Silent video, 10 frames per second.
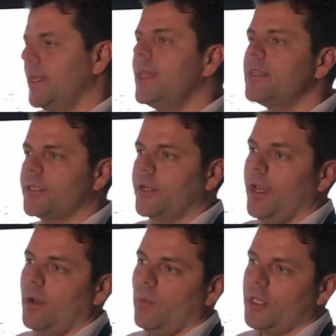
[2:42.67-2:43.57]
an
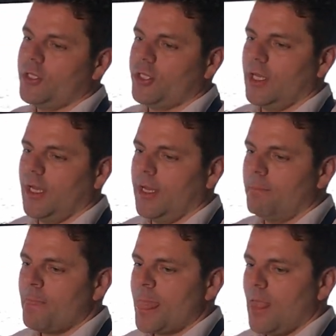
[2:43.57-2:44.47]
industry which
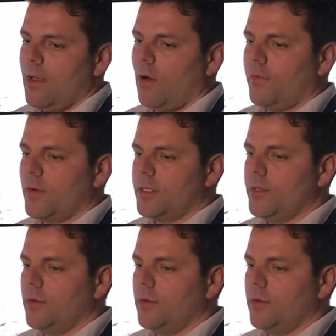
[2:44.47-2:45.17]
offers